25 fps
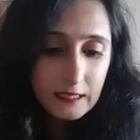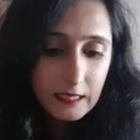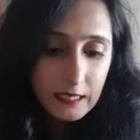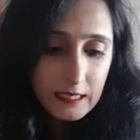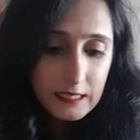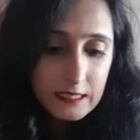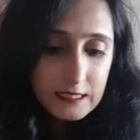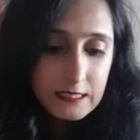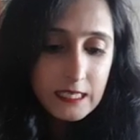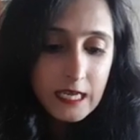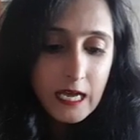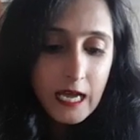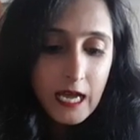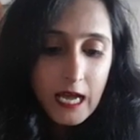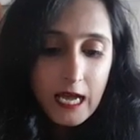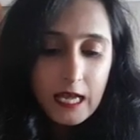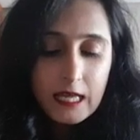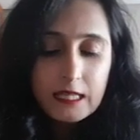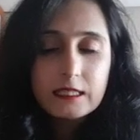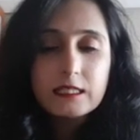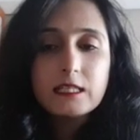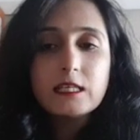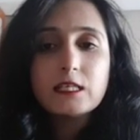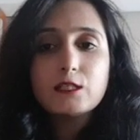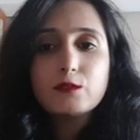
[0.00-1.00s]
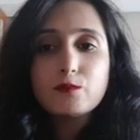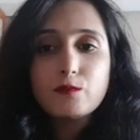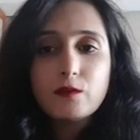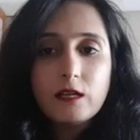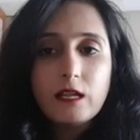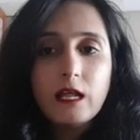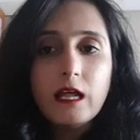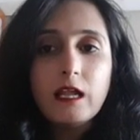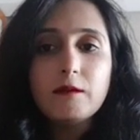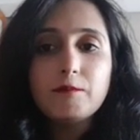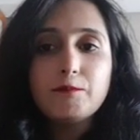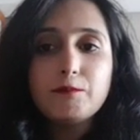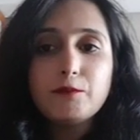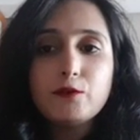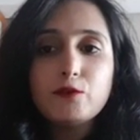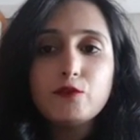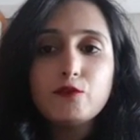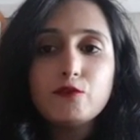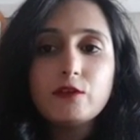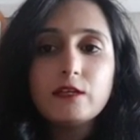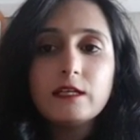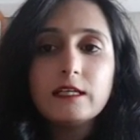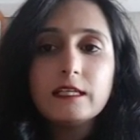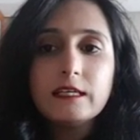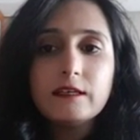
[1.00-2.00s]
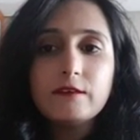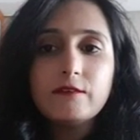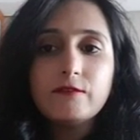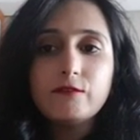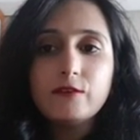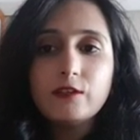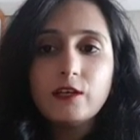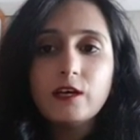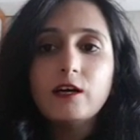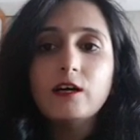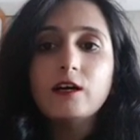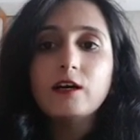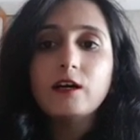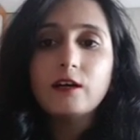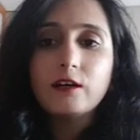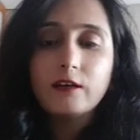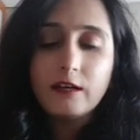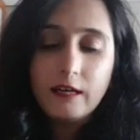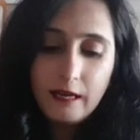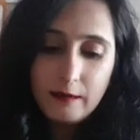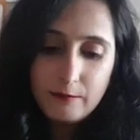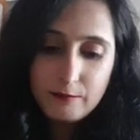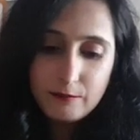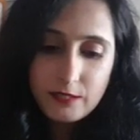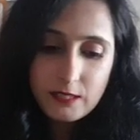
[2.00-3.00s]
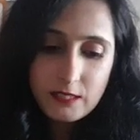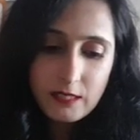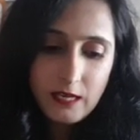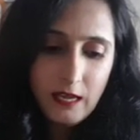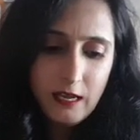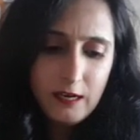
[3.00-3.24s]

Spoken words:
this will help you relieve the cramps.